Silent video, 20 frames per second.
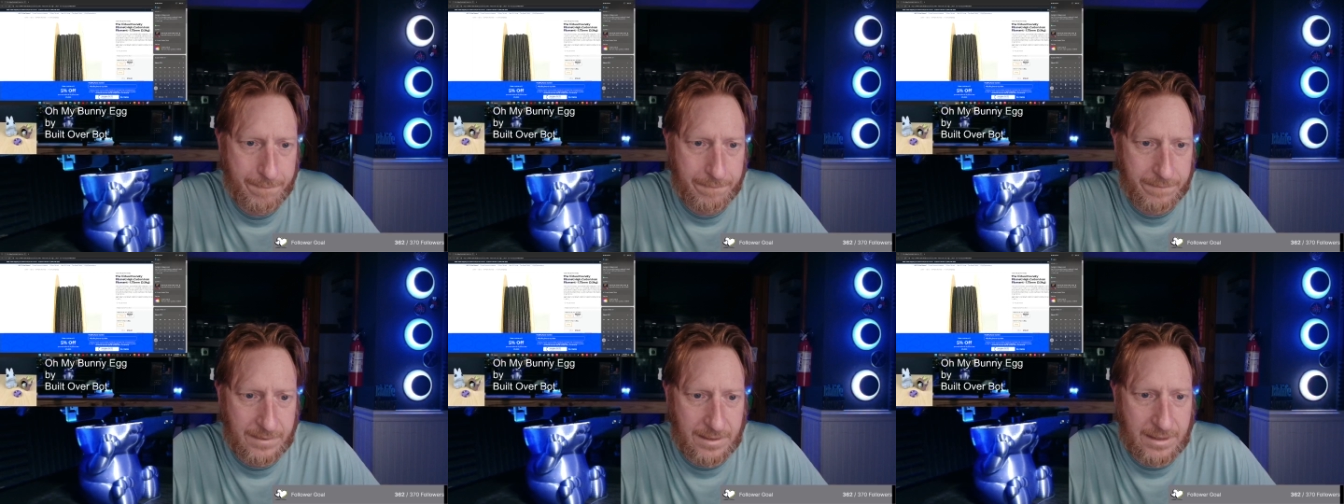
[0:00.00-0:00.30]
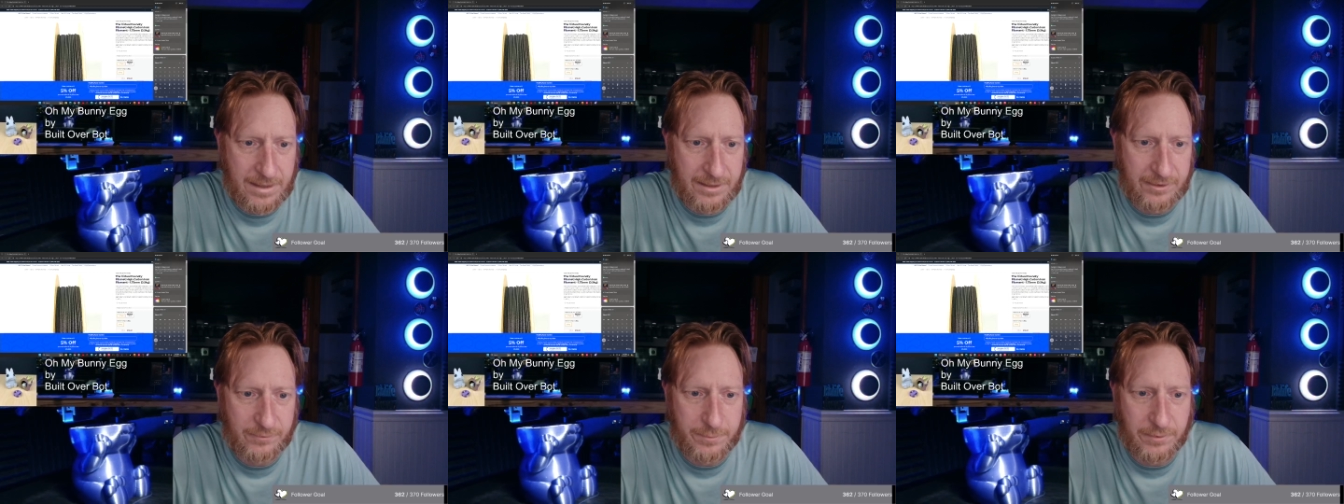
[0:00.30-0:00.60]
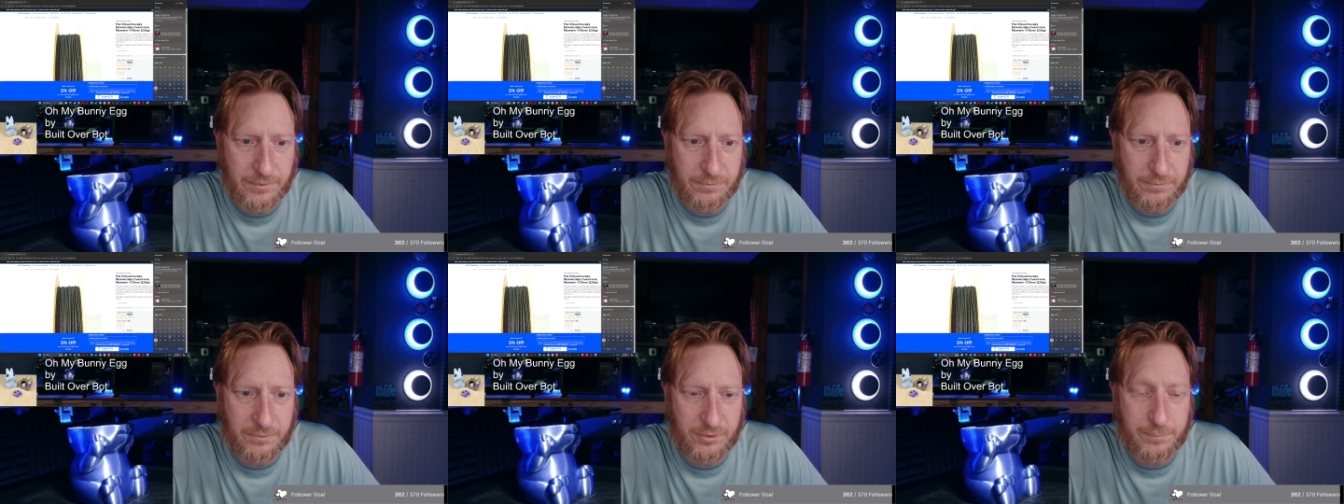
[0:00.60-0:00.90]
I was
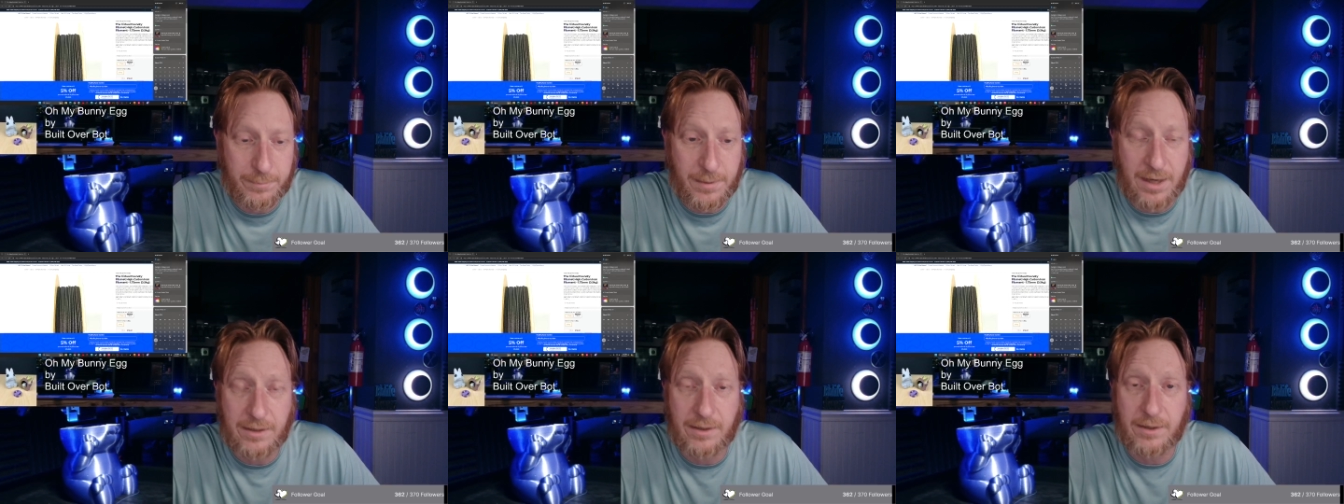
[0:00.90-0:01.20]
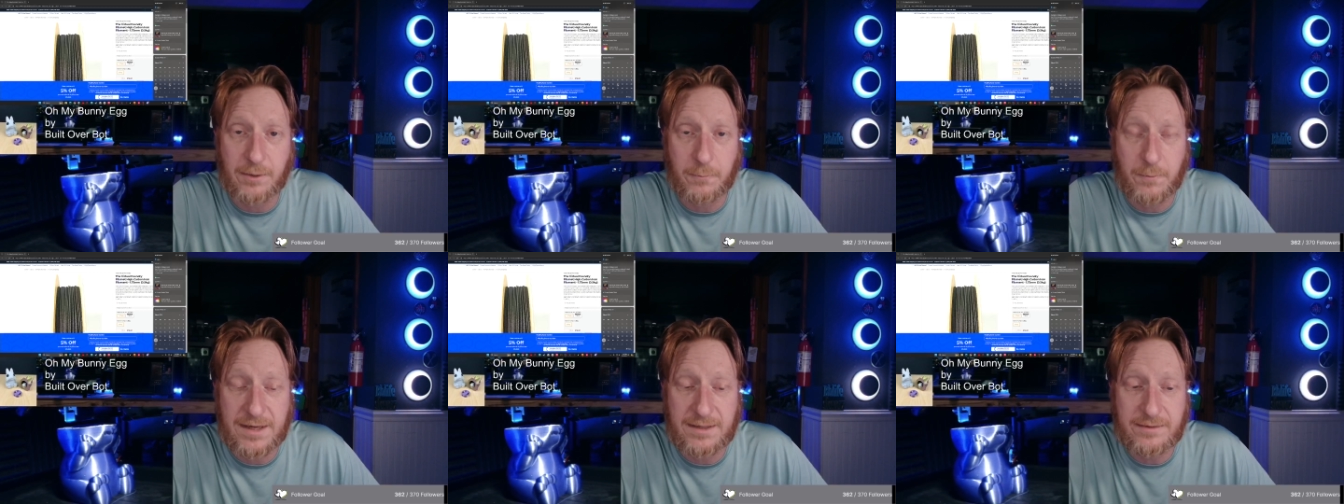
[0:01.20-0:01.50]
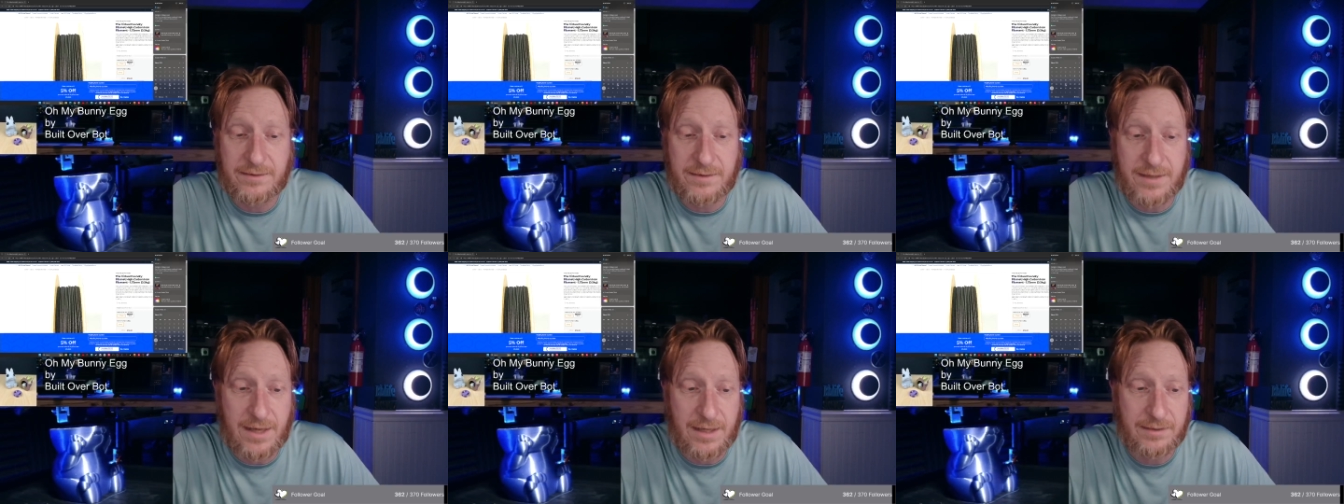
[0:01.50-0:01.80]
supposed to respond on
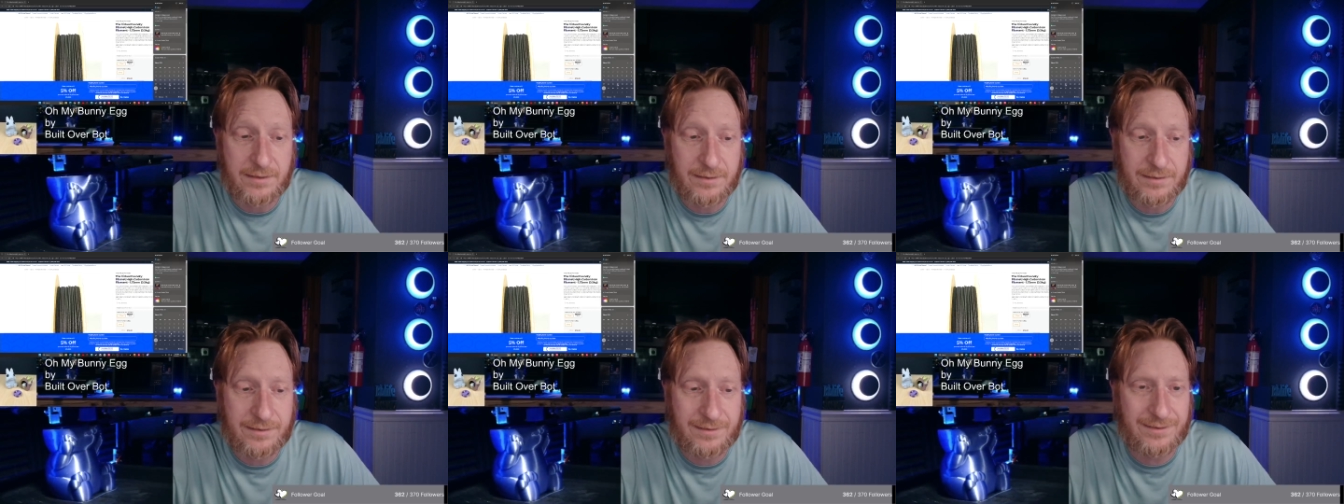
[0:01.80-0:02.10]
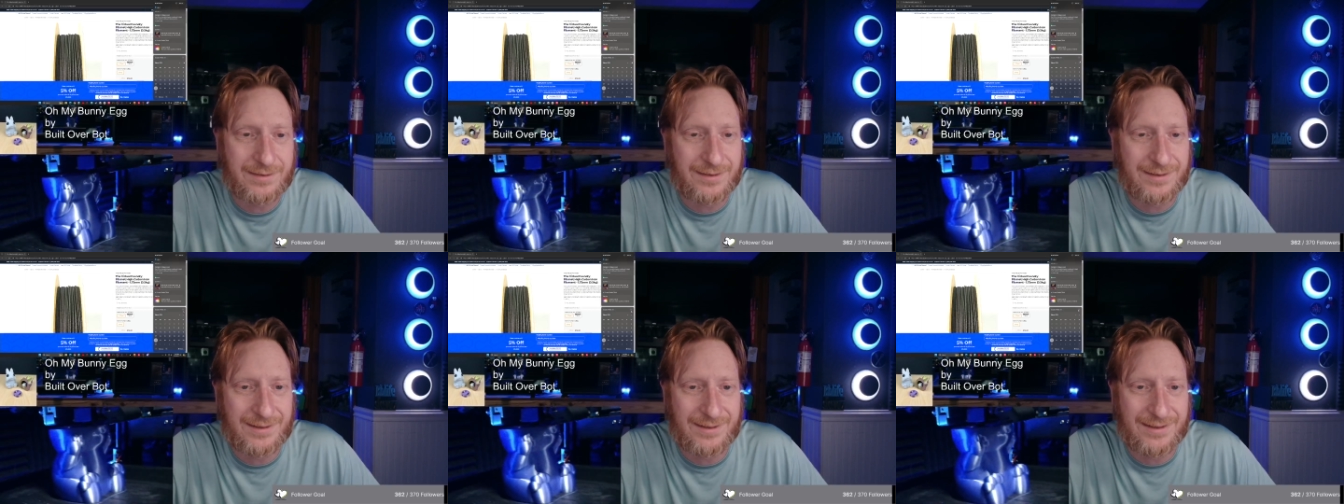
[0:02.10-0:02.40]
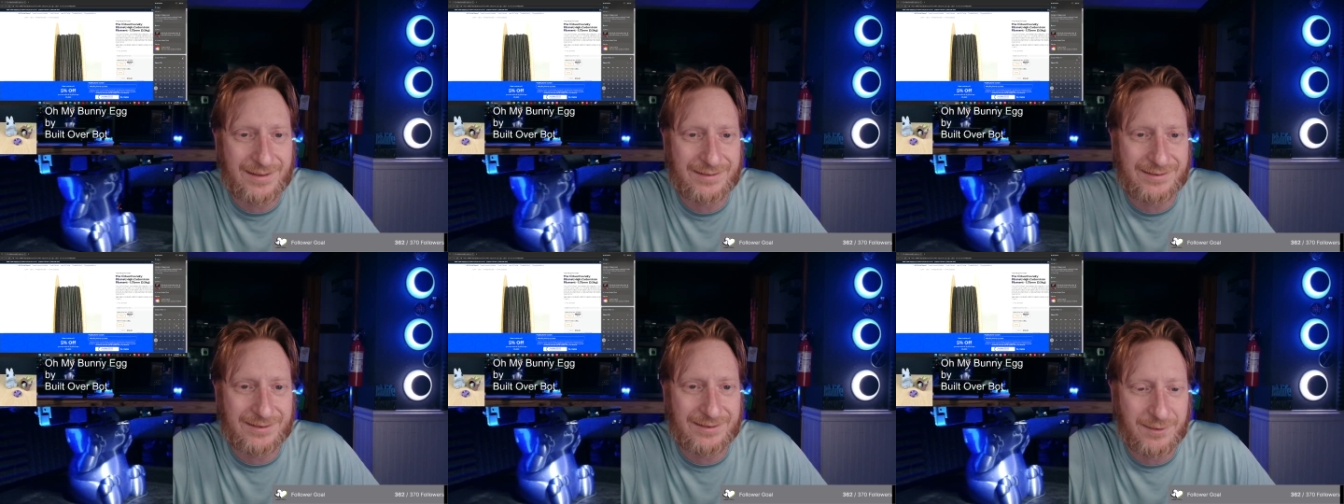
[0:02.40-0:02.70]
Wednesday.
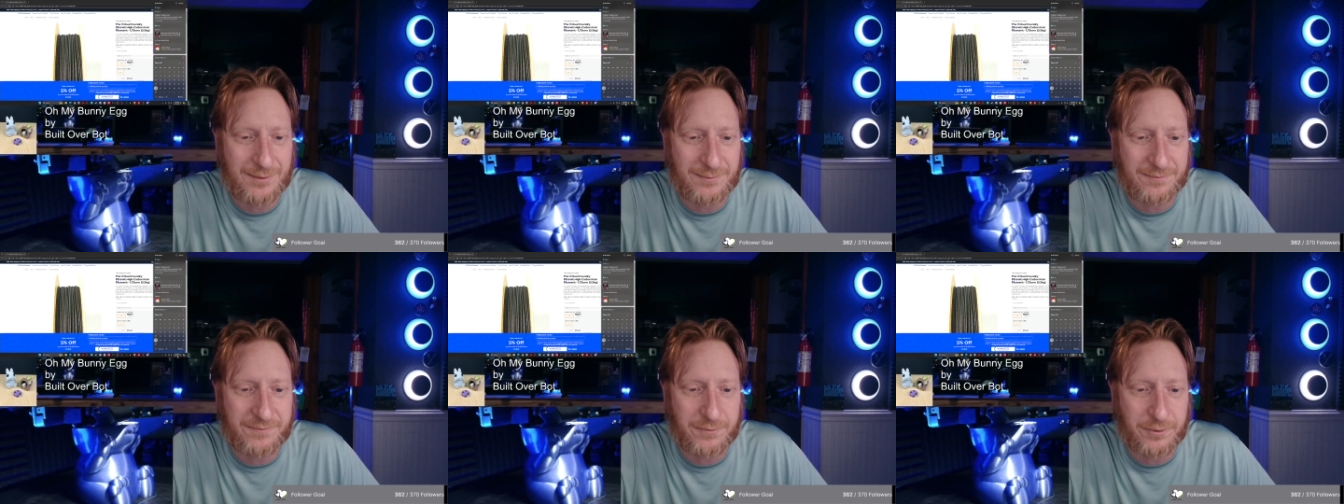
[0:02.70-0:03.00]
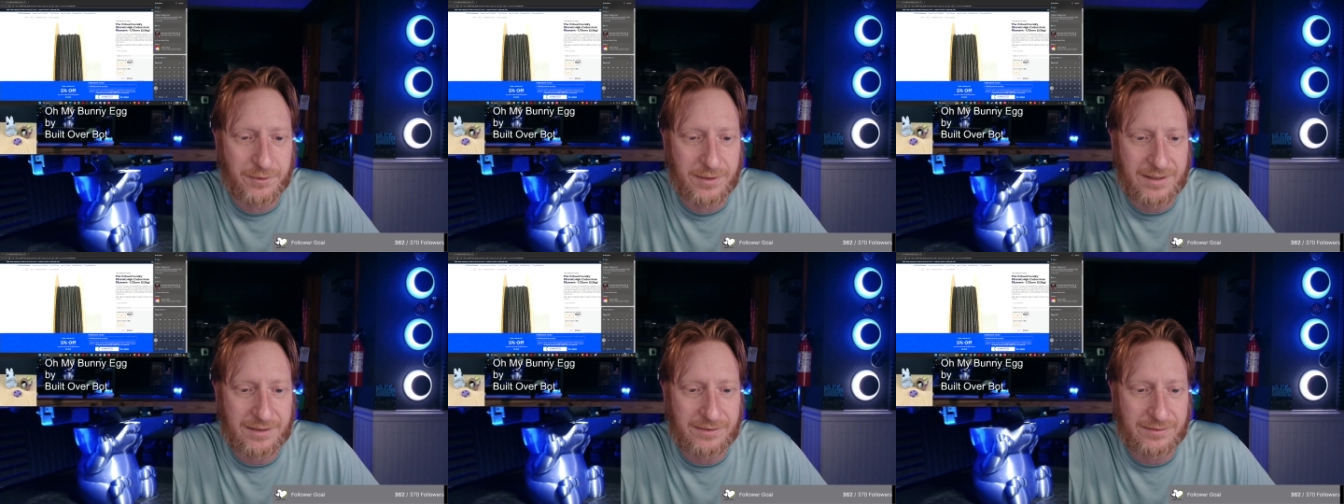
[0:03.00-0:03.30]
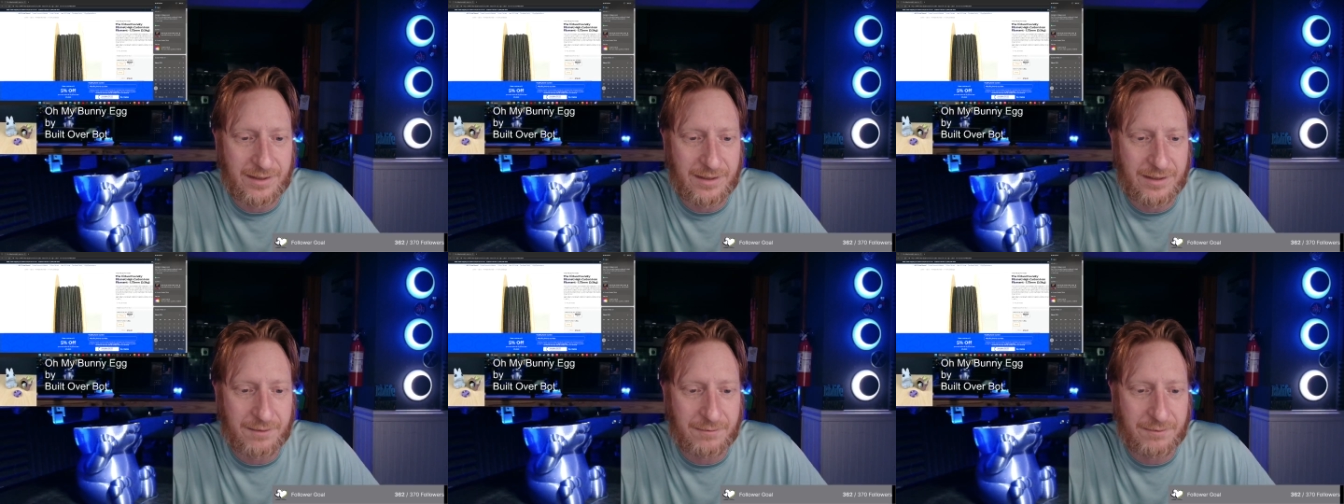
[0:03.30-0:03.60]
So I'm 4 days
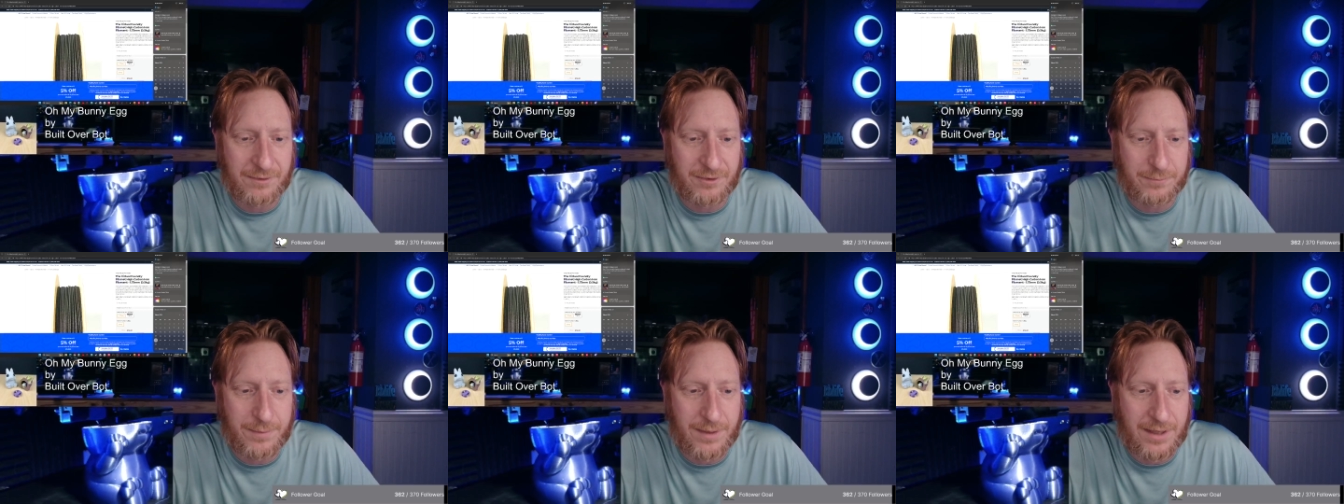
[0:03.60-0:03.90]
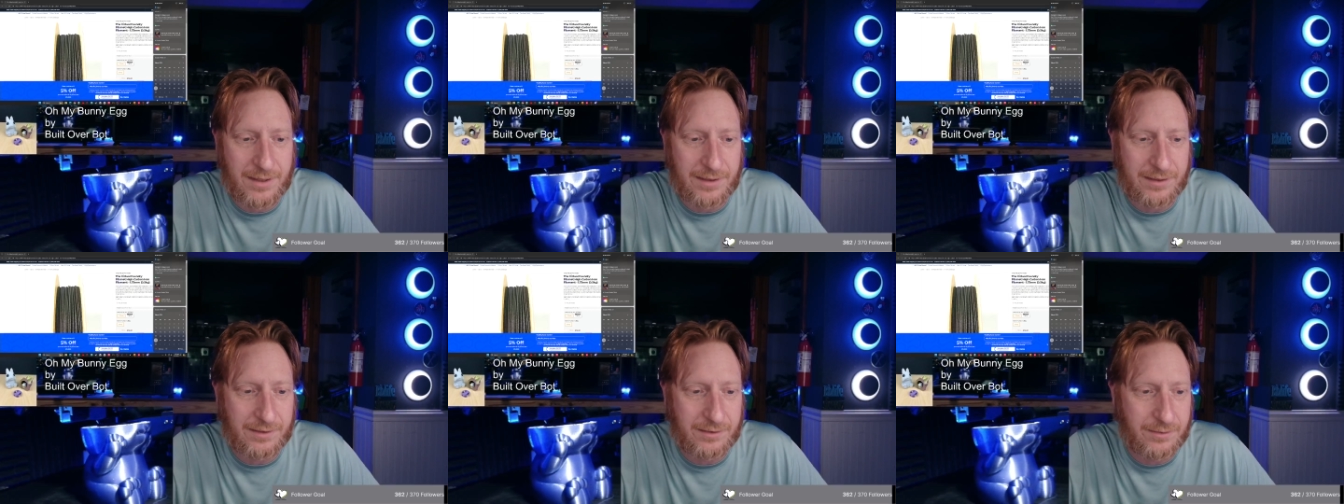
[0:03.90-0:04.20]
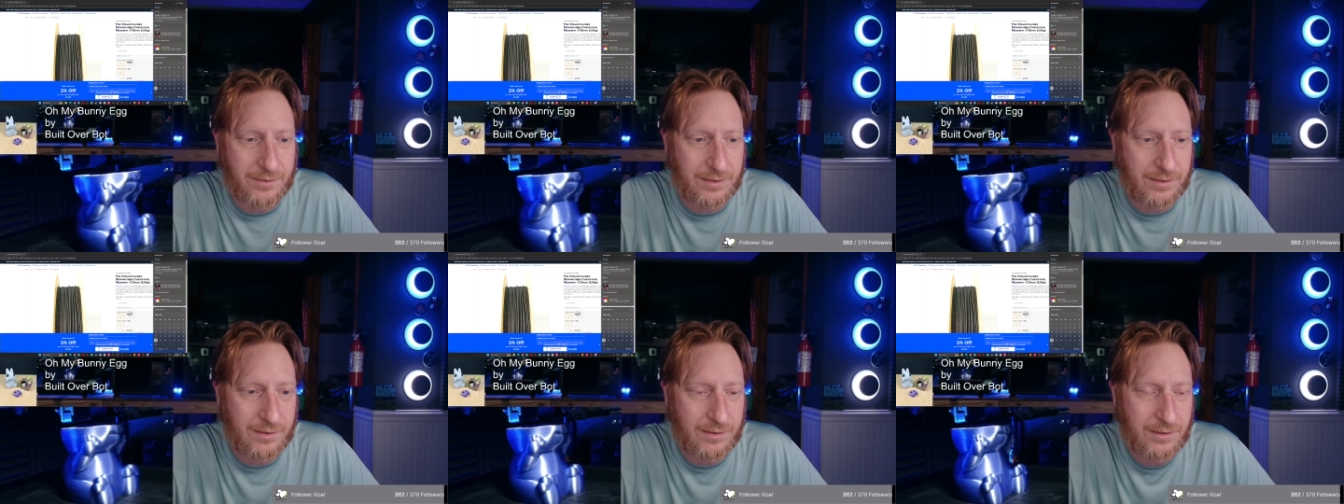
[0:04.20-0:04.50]
late on responding to it.